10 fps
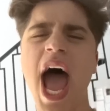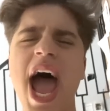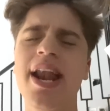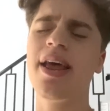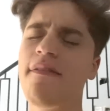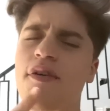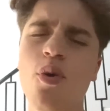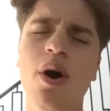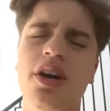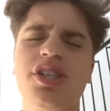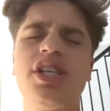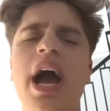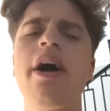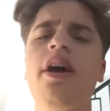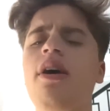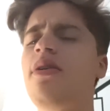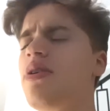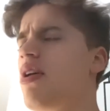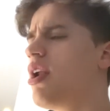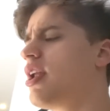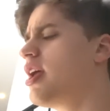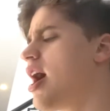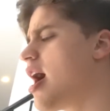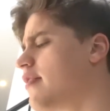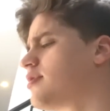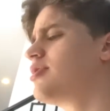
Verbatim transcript: And if you want a shout out, you only have